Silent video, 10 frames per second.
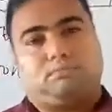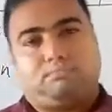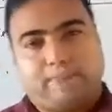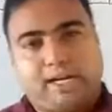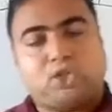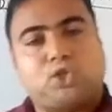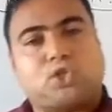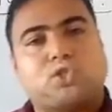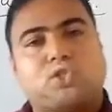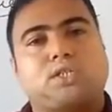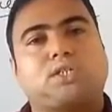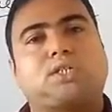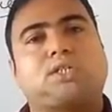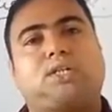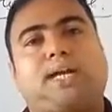managers,
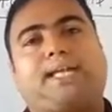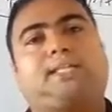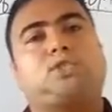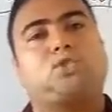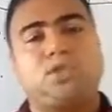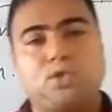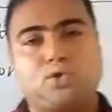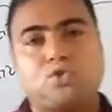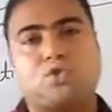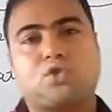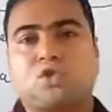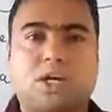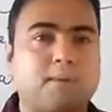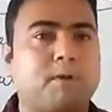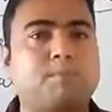like the CEOs,
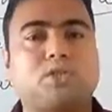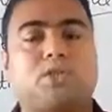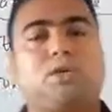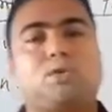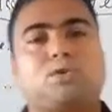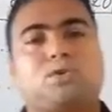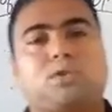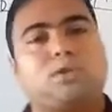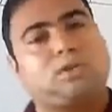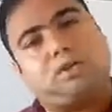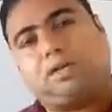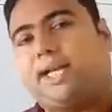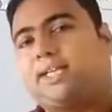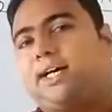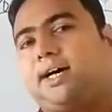starting from the CEOs,
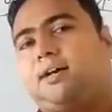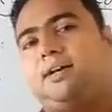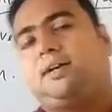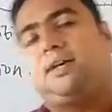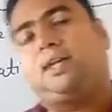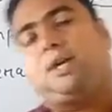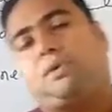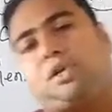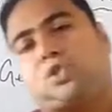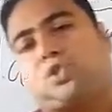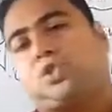like the laborers,